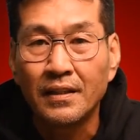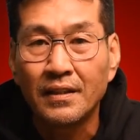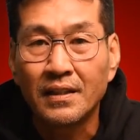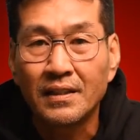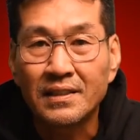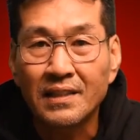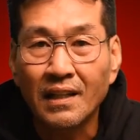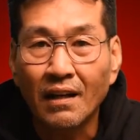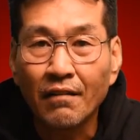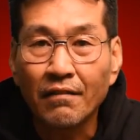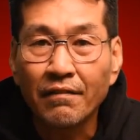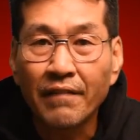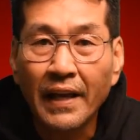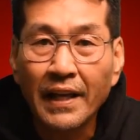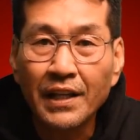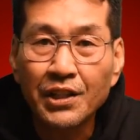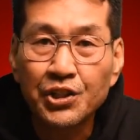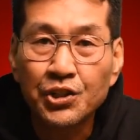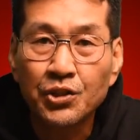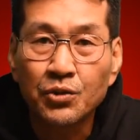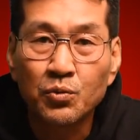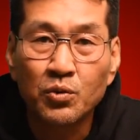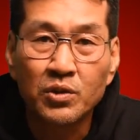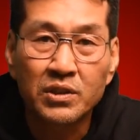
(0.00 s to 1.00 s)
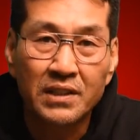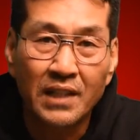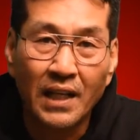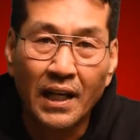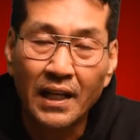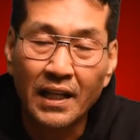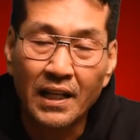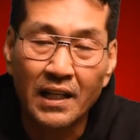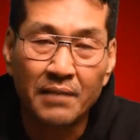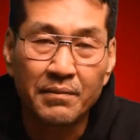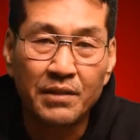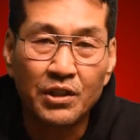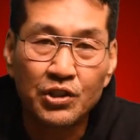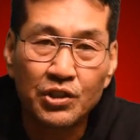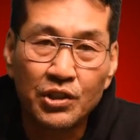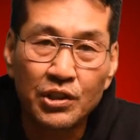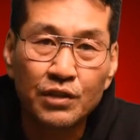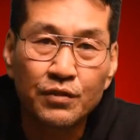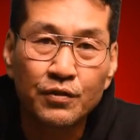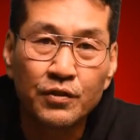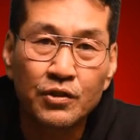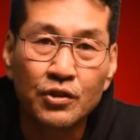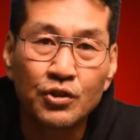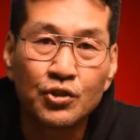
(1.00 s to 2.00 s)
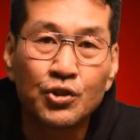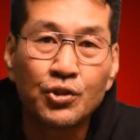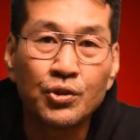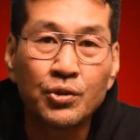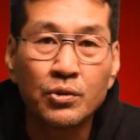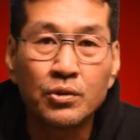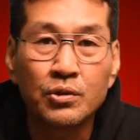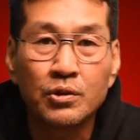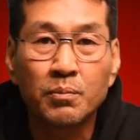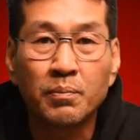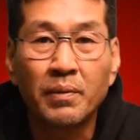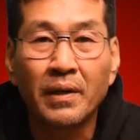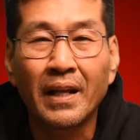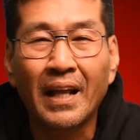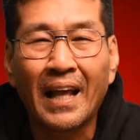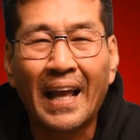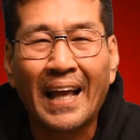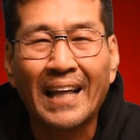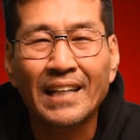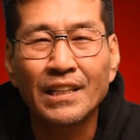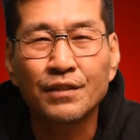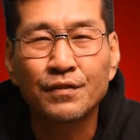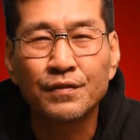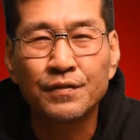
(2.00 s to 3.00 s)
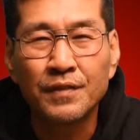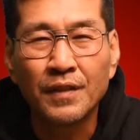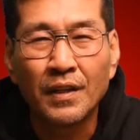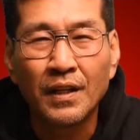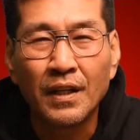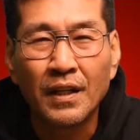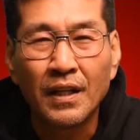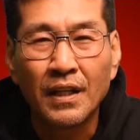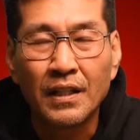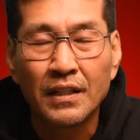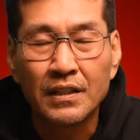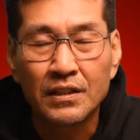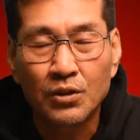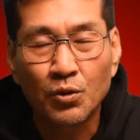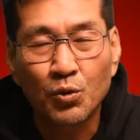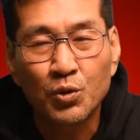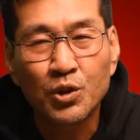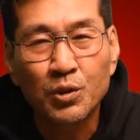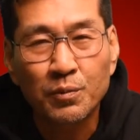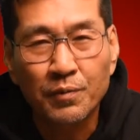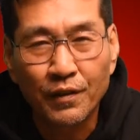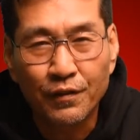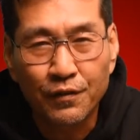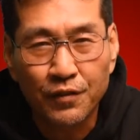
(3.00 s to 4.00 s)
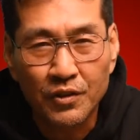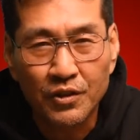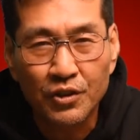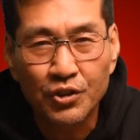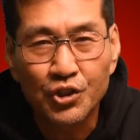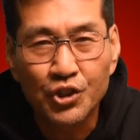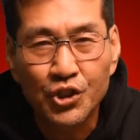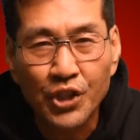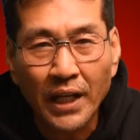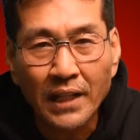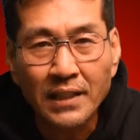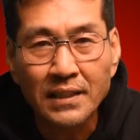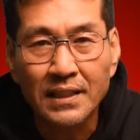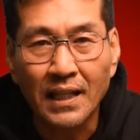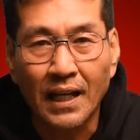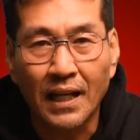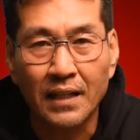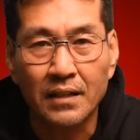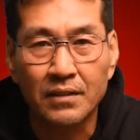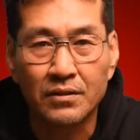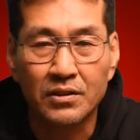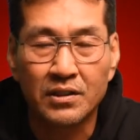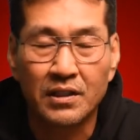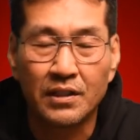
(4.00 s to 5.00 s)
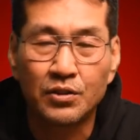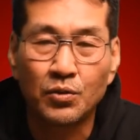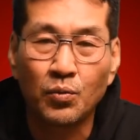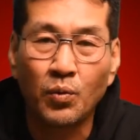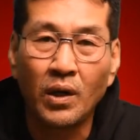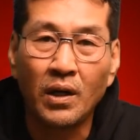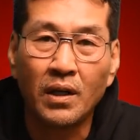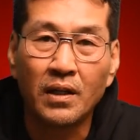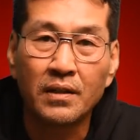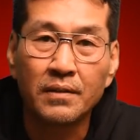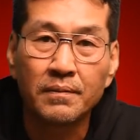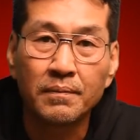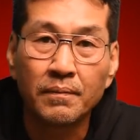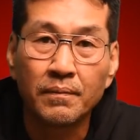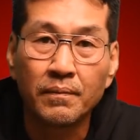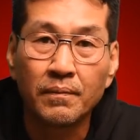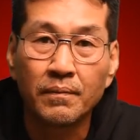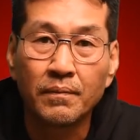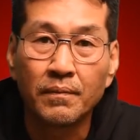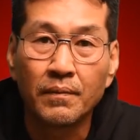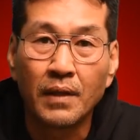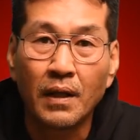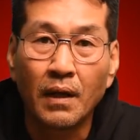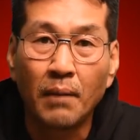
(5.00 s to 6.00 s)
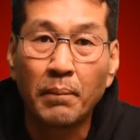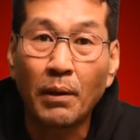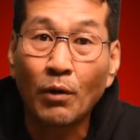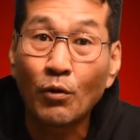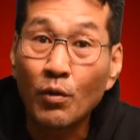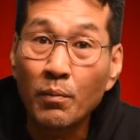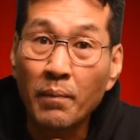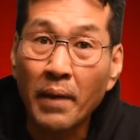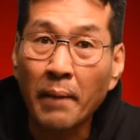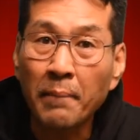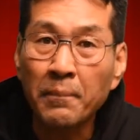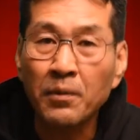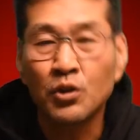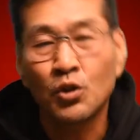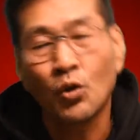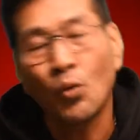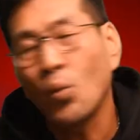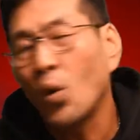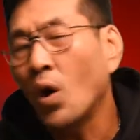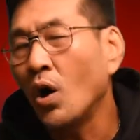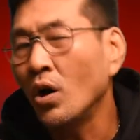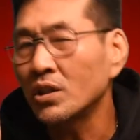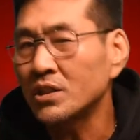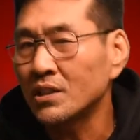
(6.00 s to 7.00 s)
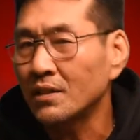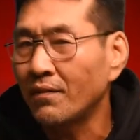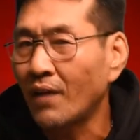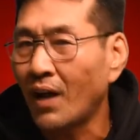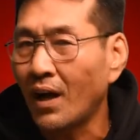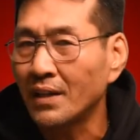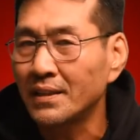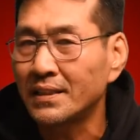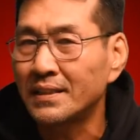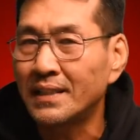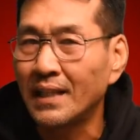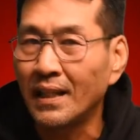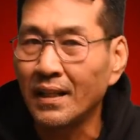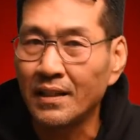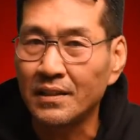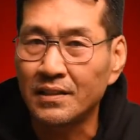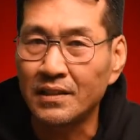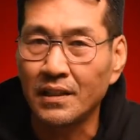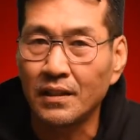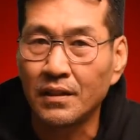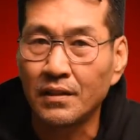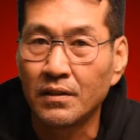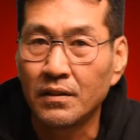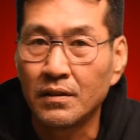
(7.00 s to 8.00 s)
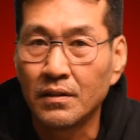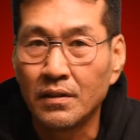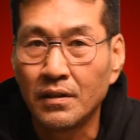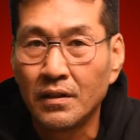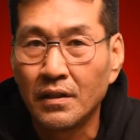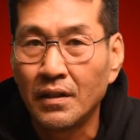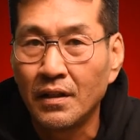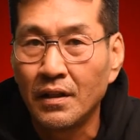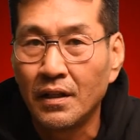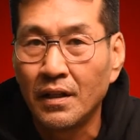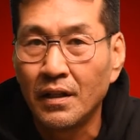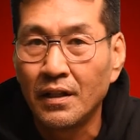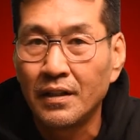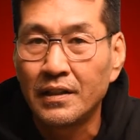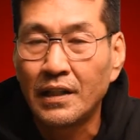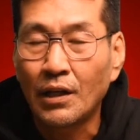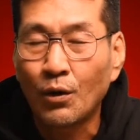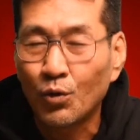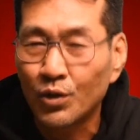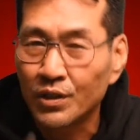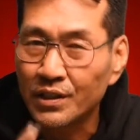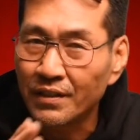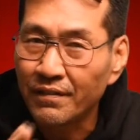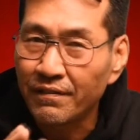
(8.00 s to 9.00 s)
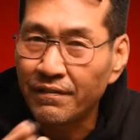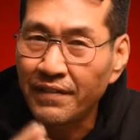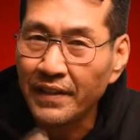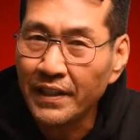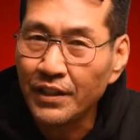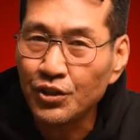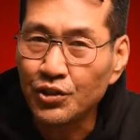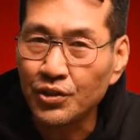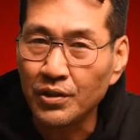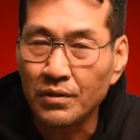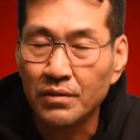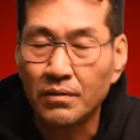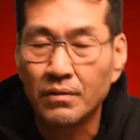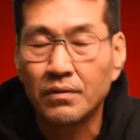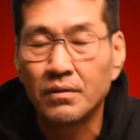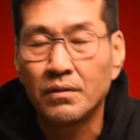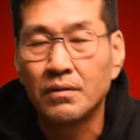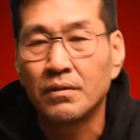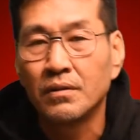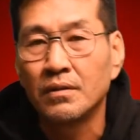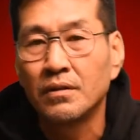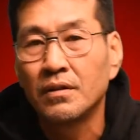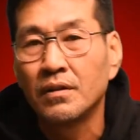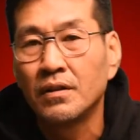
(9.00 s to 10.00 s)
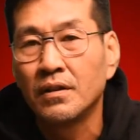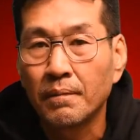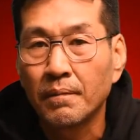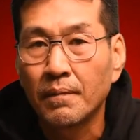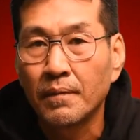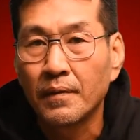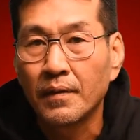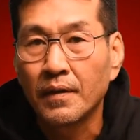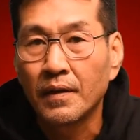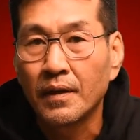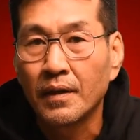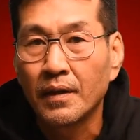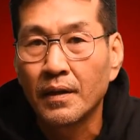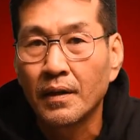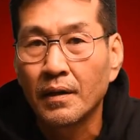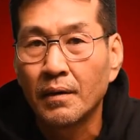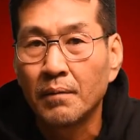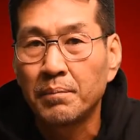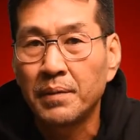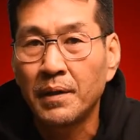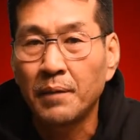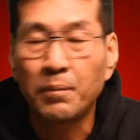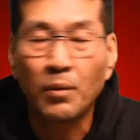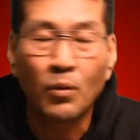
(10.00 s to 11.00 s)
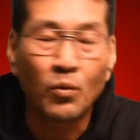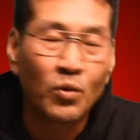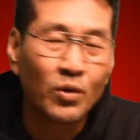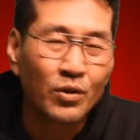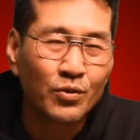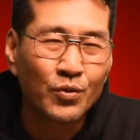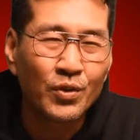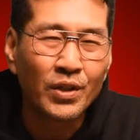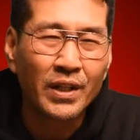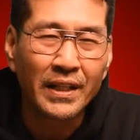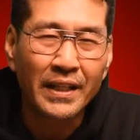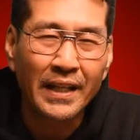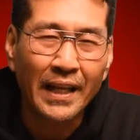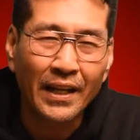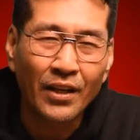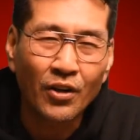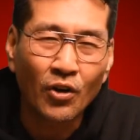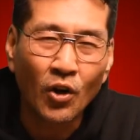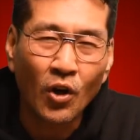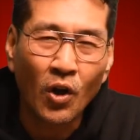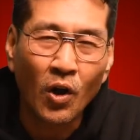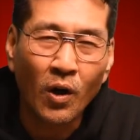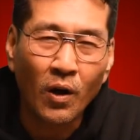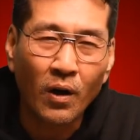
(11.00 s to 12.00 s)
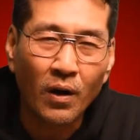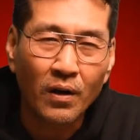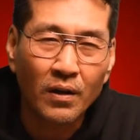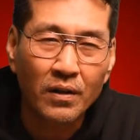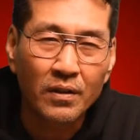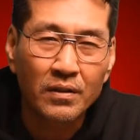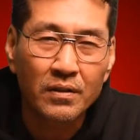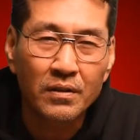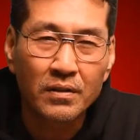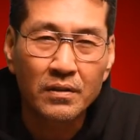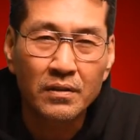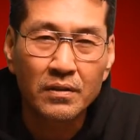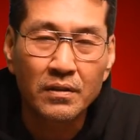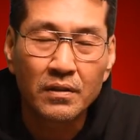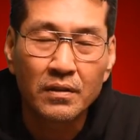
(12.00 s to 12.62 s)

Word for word: the salvation was not going to be just for the Jews, but as it's going to be for the Gentiles as well. But remember the walls of hostility. There were division. People weren't really getting along.